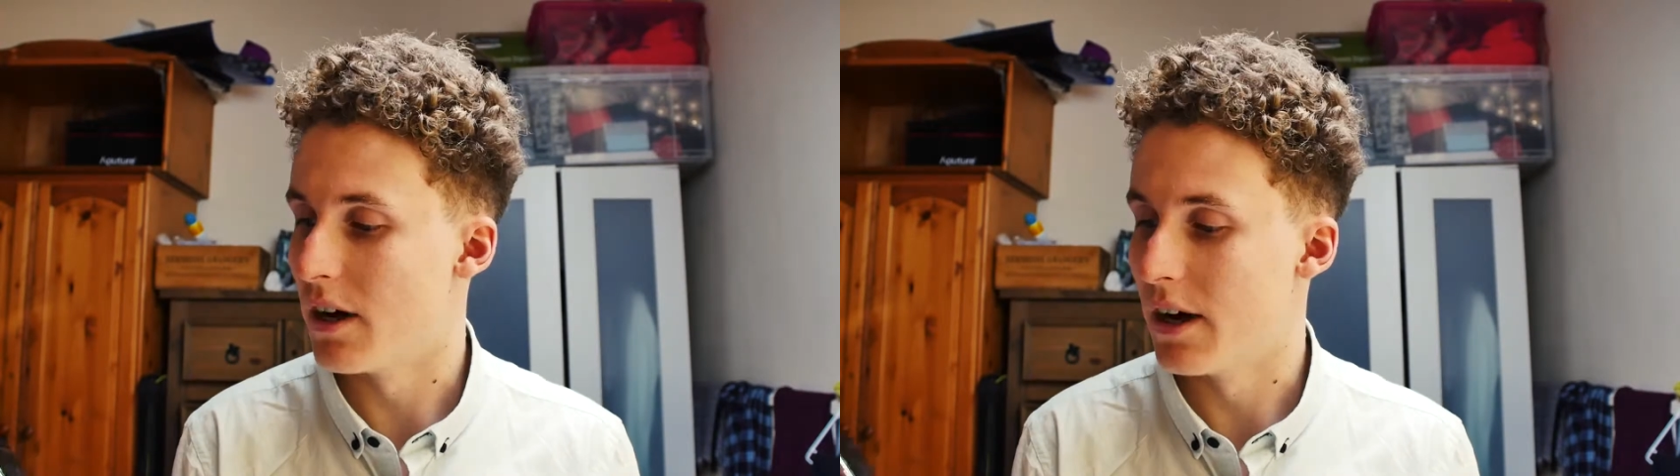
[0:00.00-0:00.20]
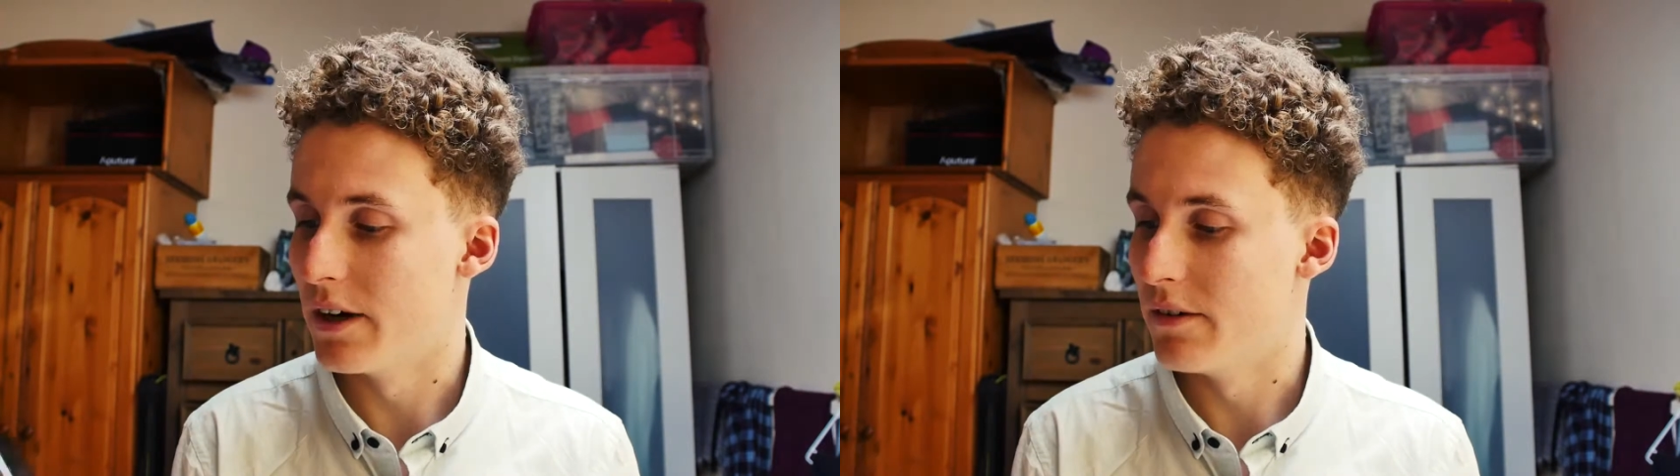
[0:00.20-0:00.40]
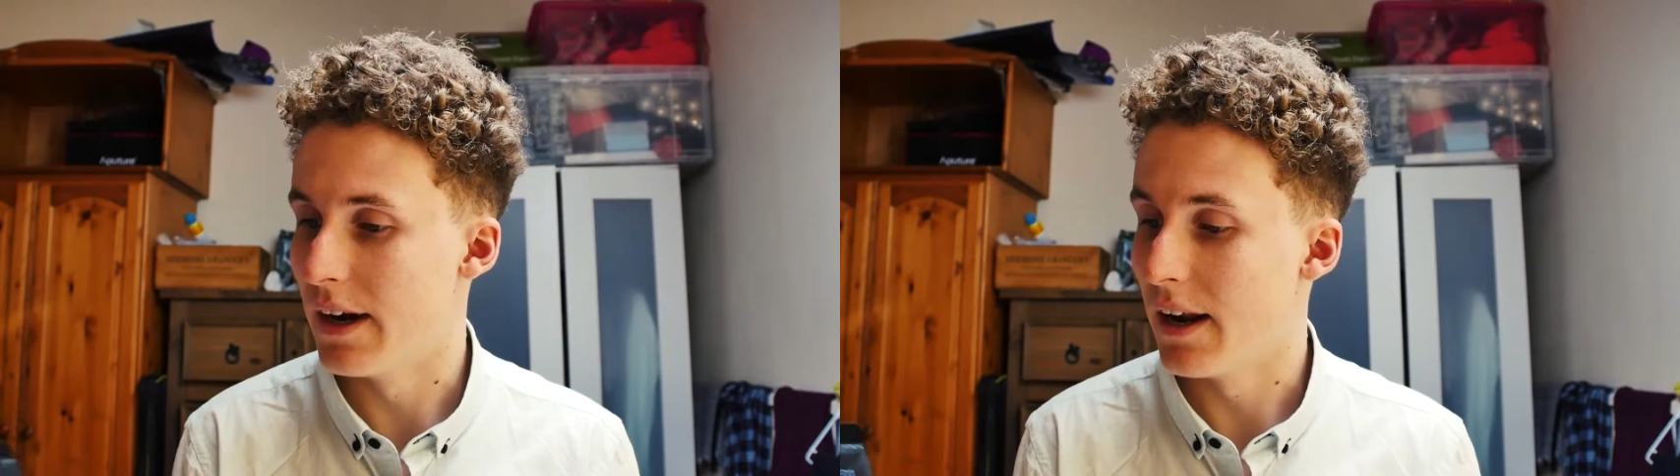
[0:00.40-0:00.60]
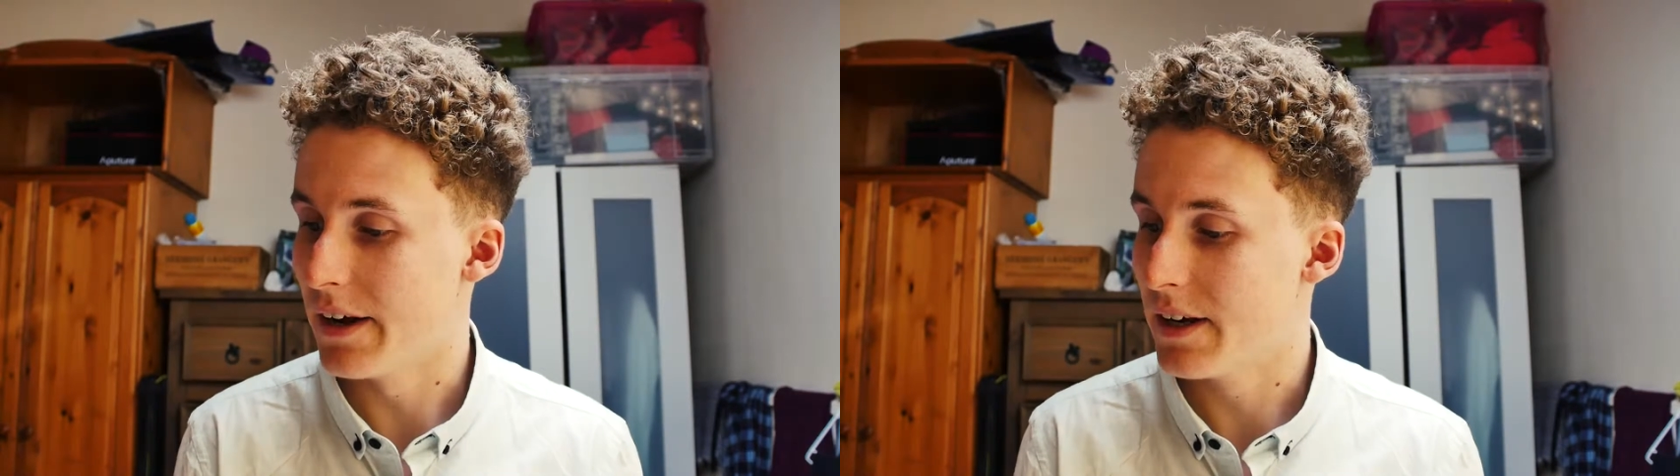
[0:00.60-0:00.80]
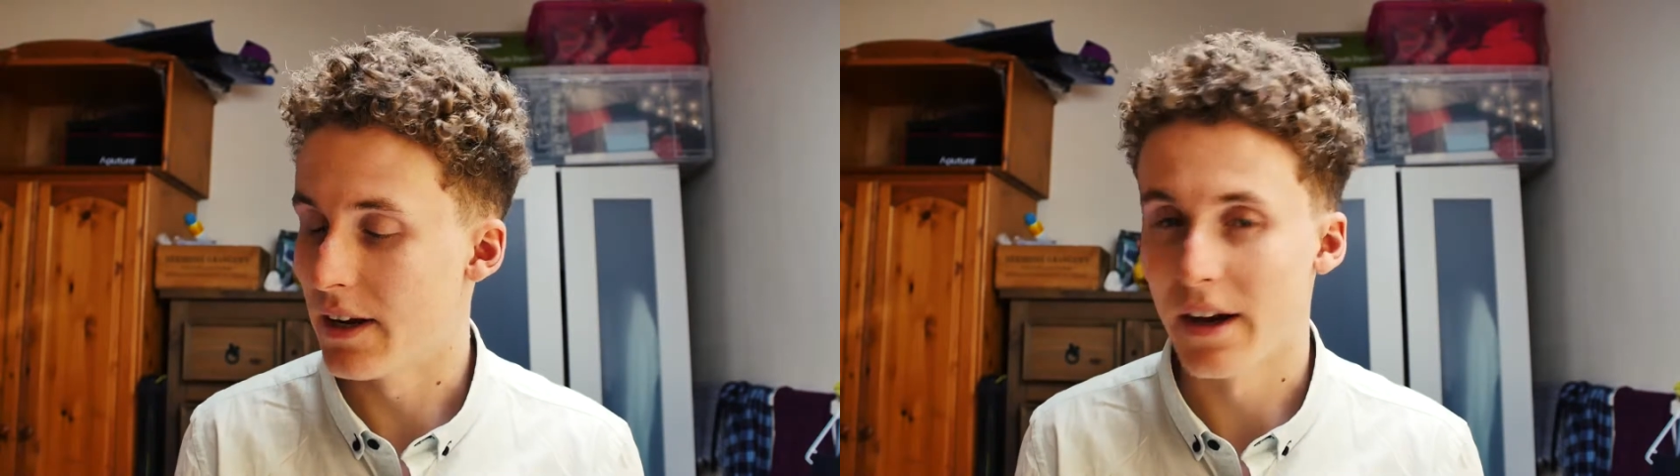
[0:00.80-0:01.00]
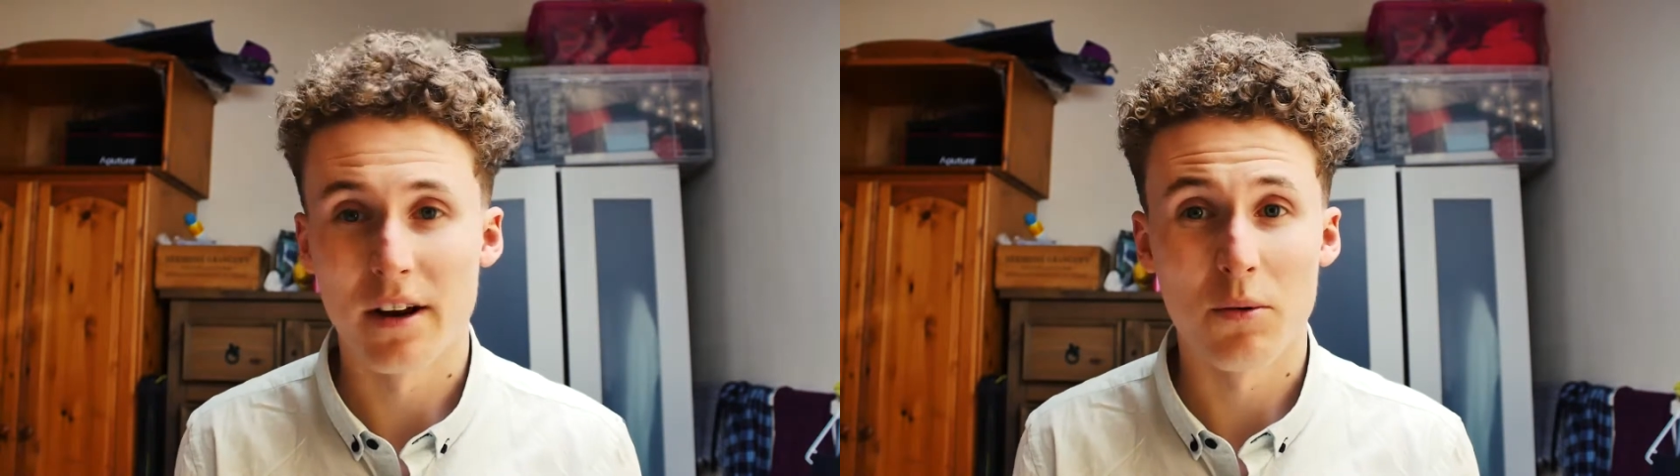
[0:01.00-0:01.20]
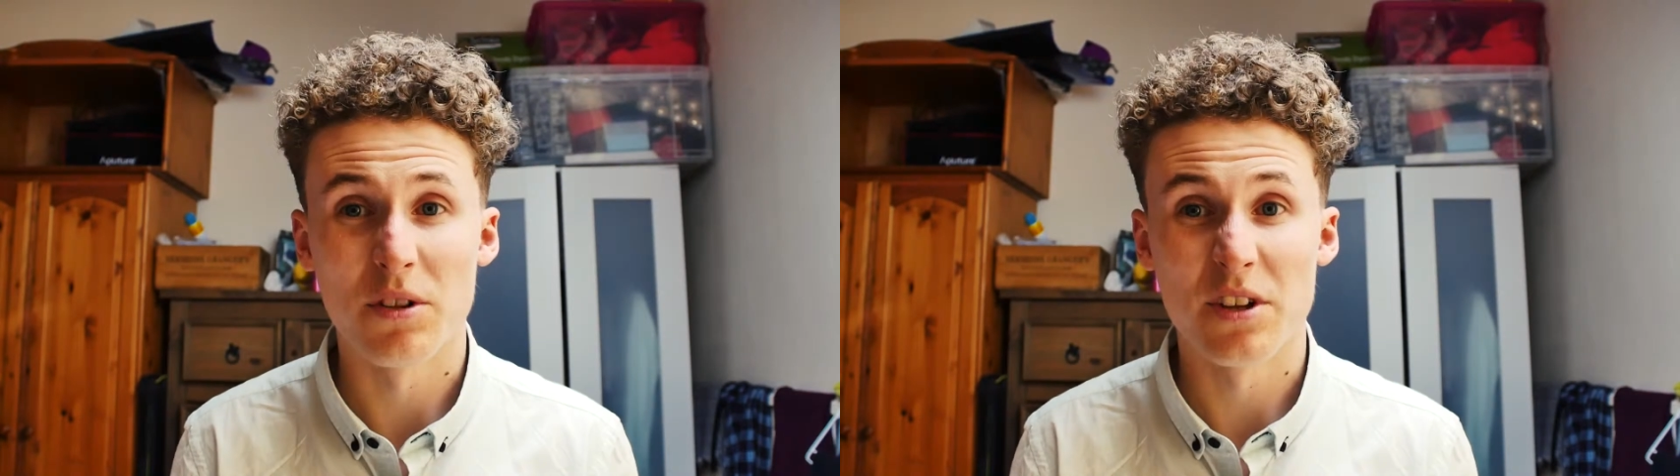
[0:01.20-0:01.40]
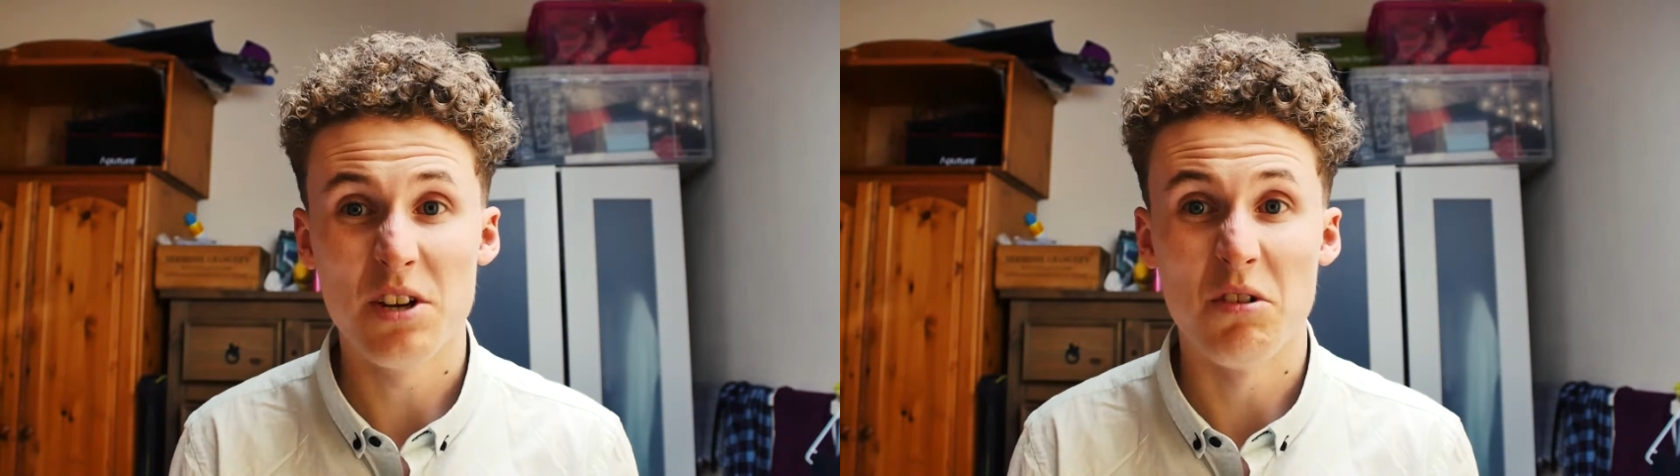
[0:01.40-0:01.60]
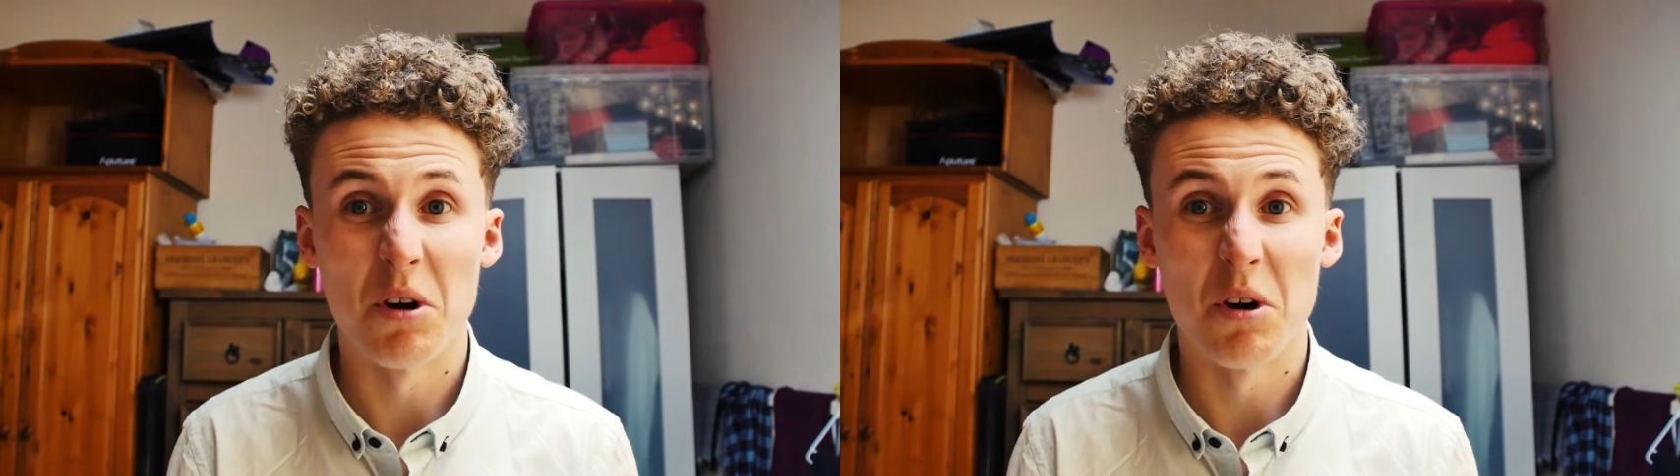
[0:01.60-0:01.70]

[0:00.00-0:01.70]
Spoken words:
I really like it and I want the newer